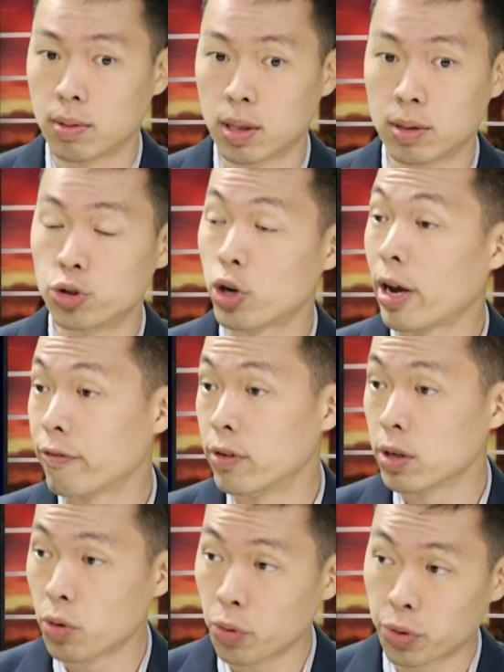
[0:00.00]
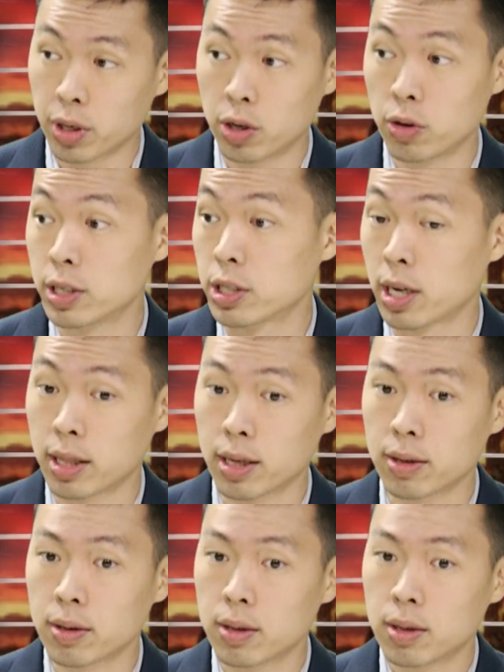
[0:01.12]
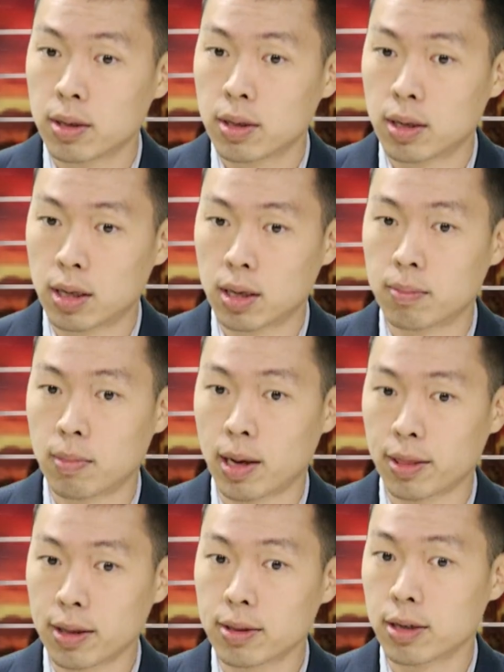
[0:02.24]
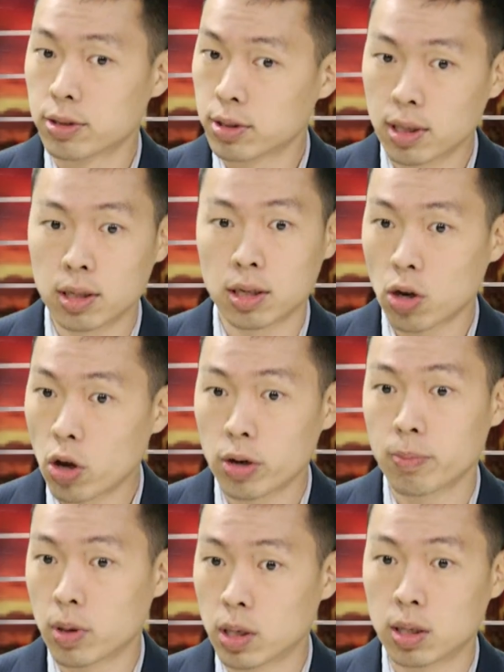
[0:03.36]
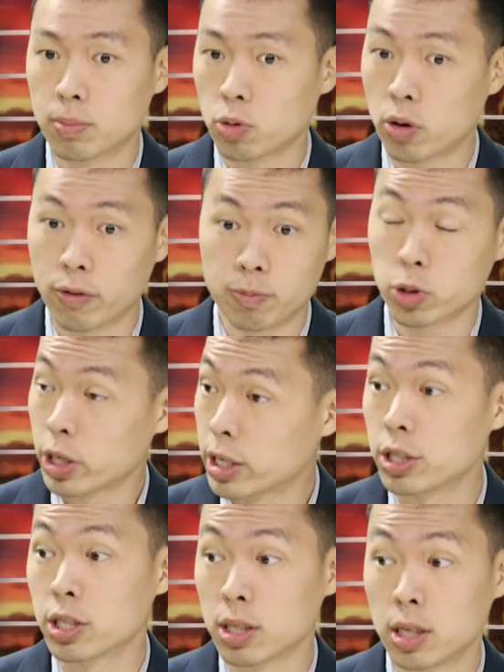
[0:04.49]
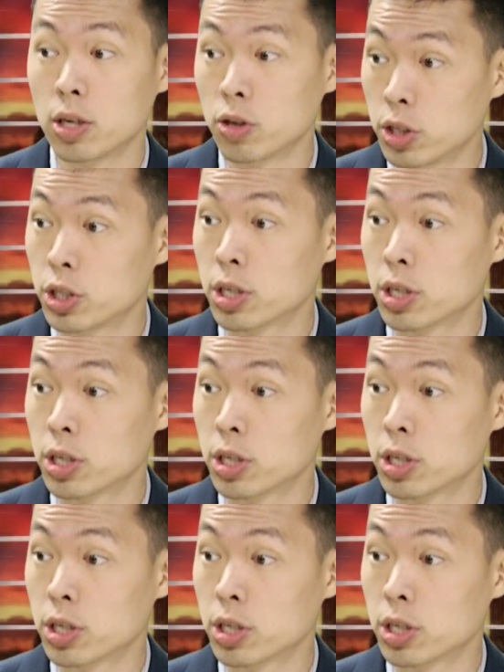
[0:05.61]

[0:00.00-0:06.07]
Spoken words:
drive the growth in Indonesia? I think there's still a lot of potential in Indonesia